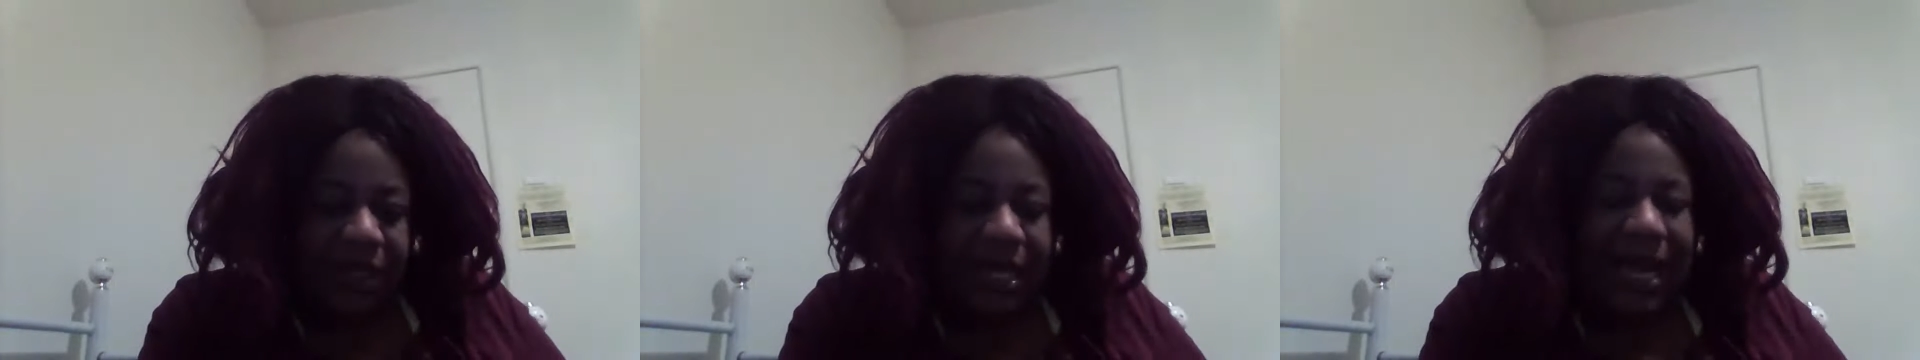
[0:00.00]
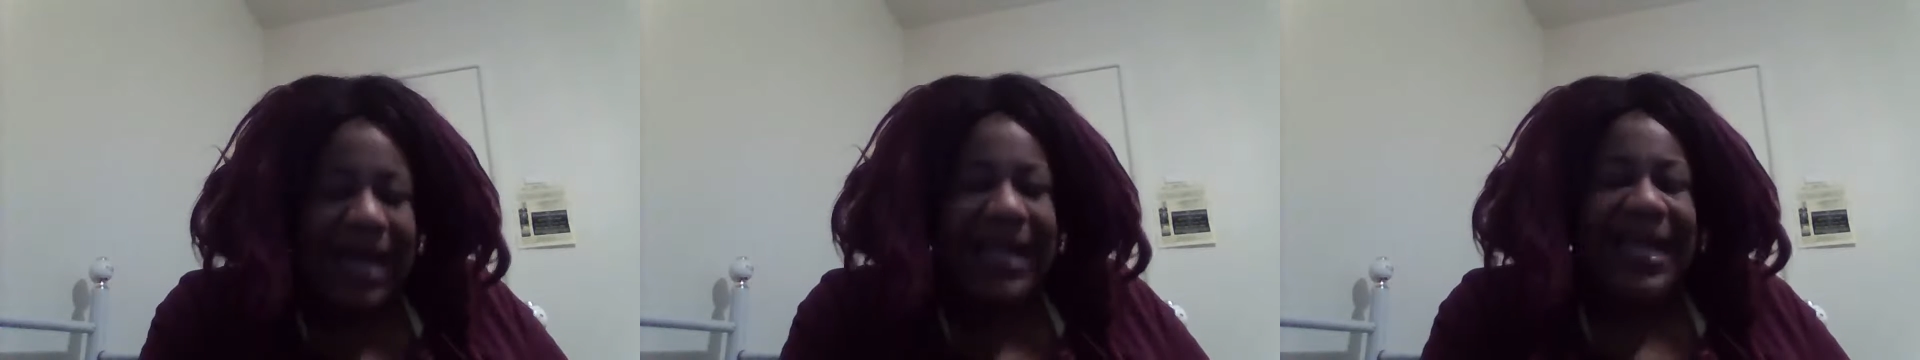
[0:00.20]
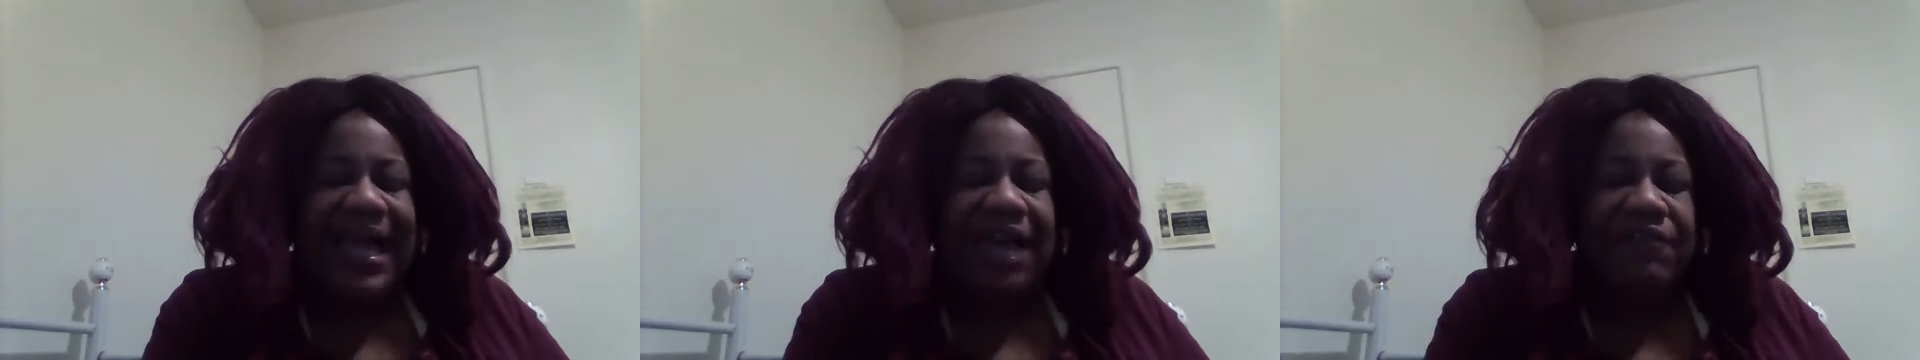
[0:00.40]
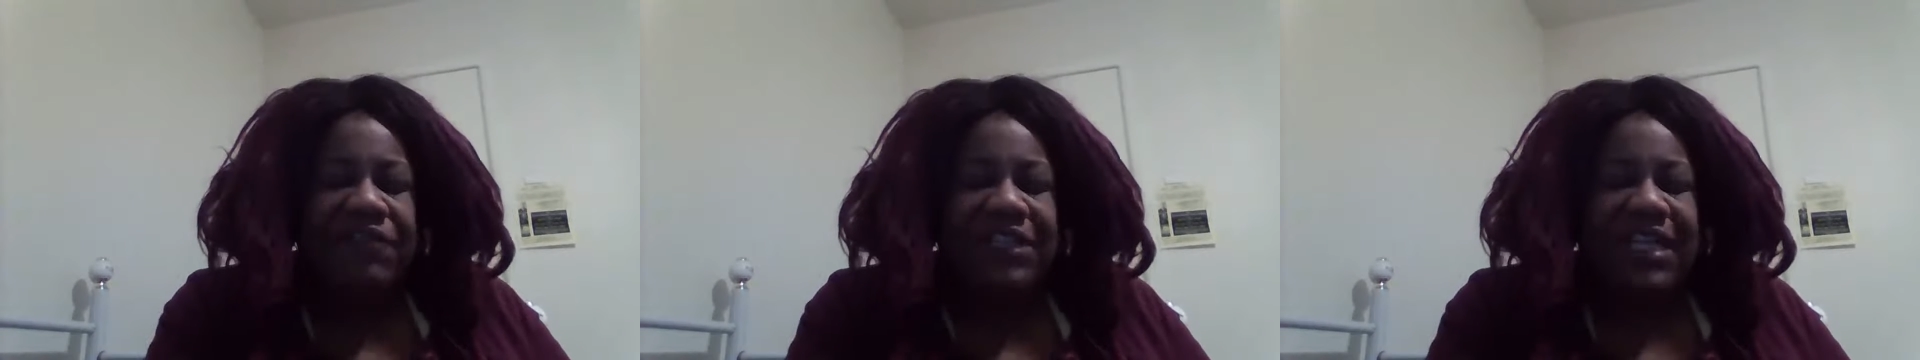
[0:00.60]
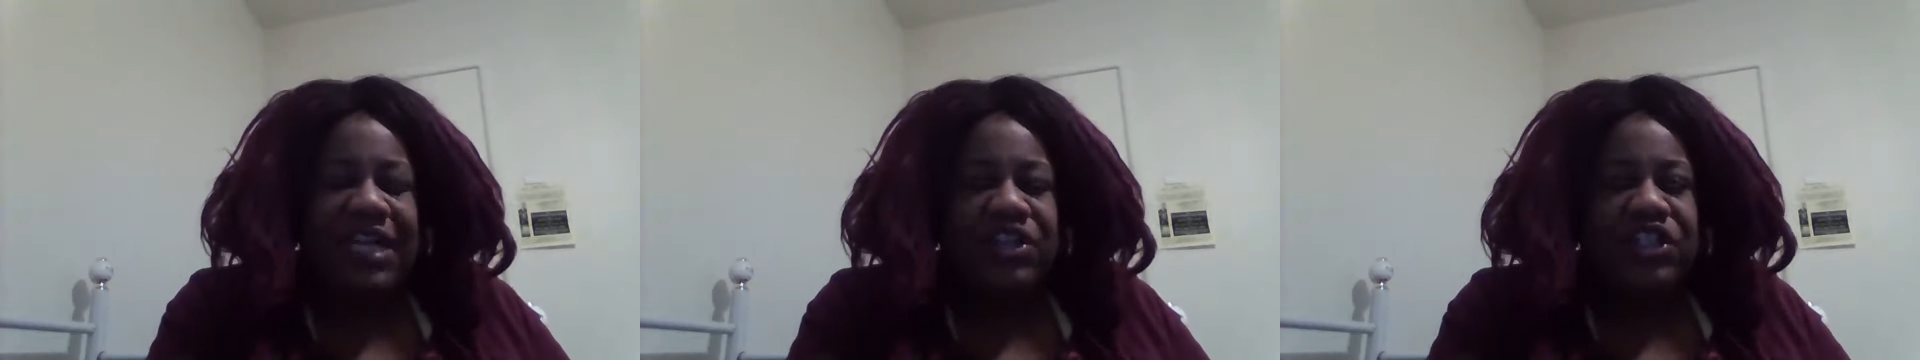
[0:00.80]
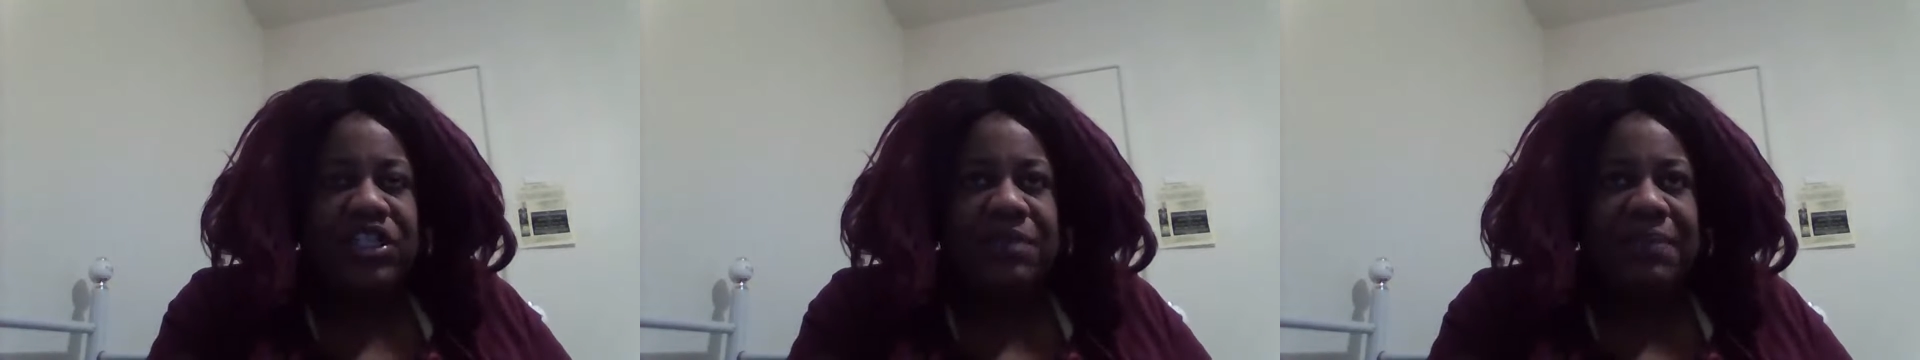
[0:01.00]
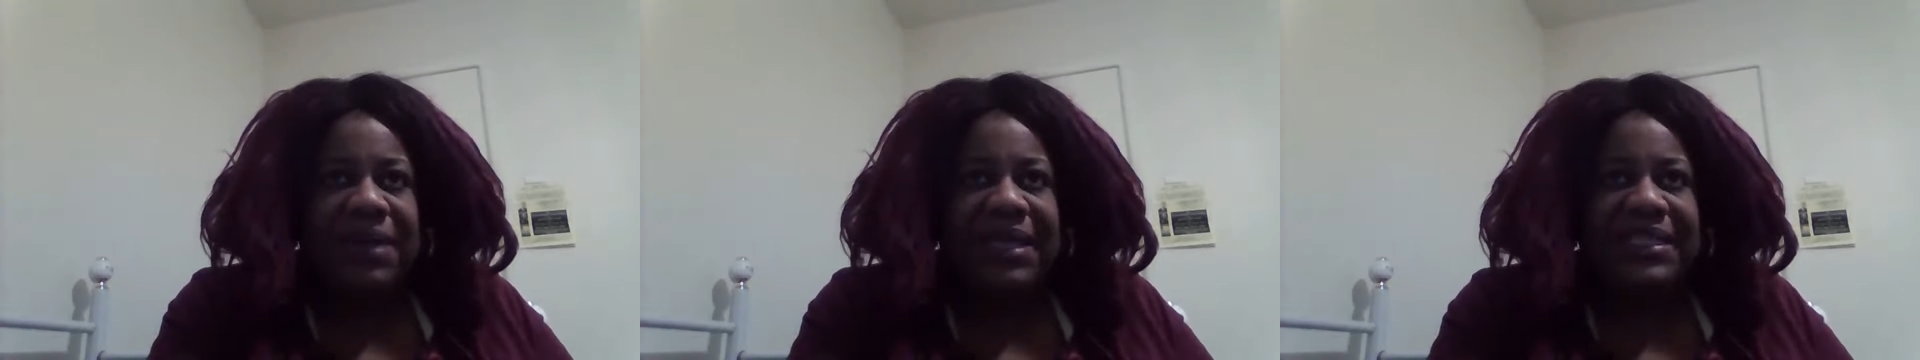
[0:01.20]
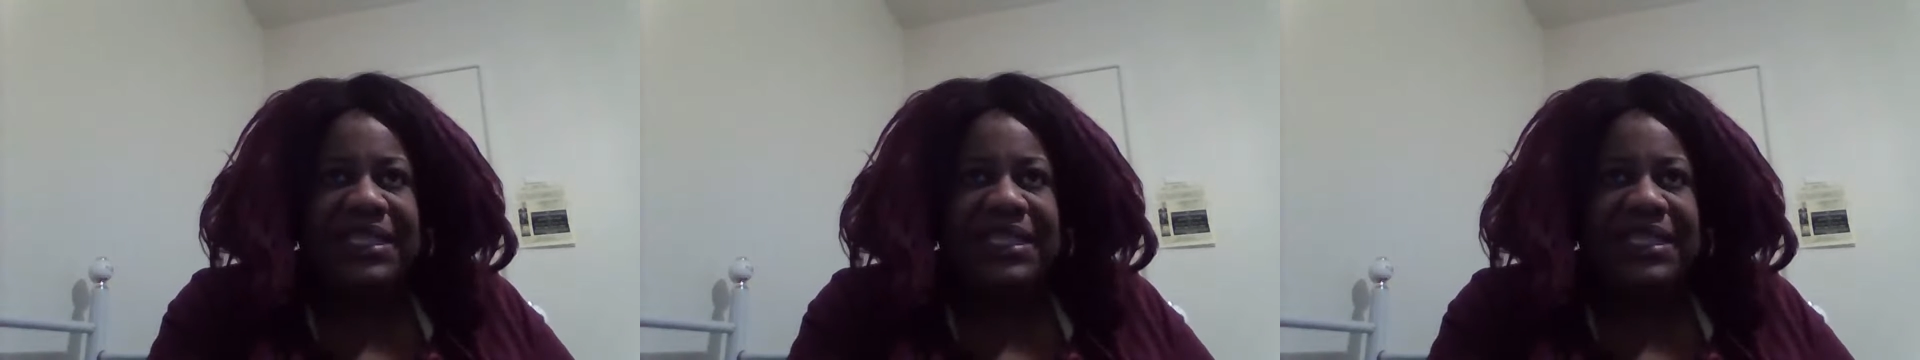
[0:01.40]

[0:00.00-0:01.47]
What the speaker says: I have to catch the bus.